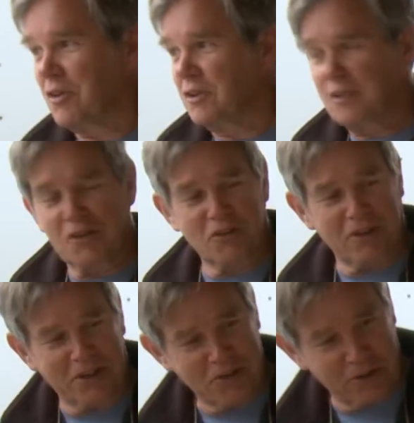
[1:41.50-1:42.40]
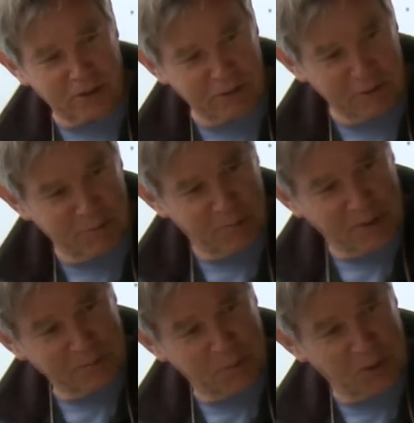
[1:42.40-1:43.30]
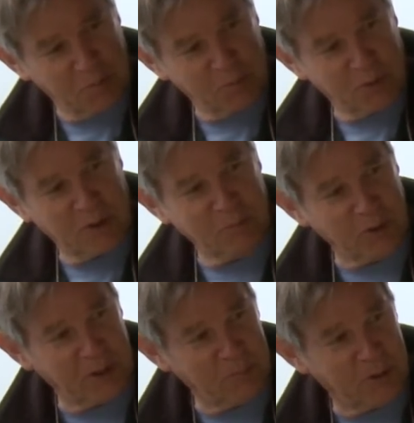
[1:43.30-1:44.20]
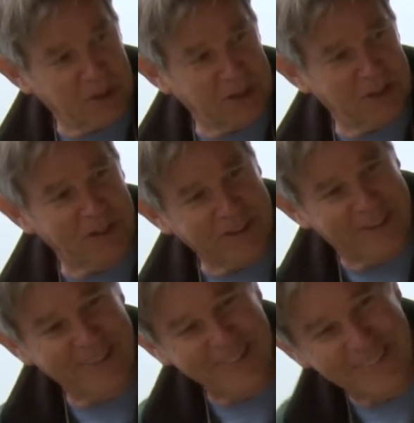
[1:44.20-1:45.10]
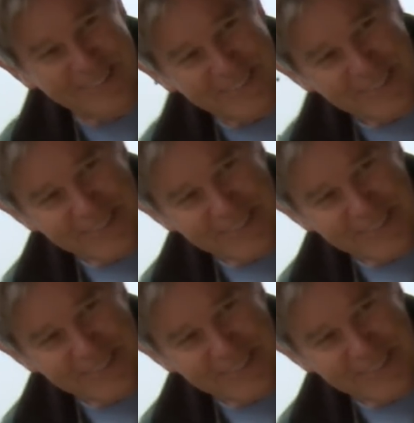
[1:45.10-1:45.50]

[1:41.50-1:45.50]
uh, installation here of putting the prop right up behind the keel and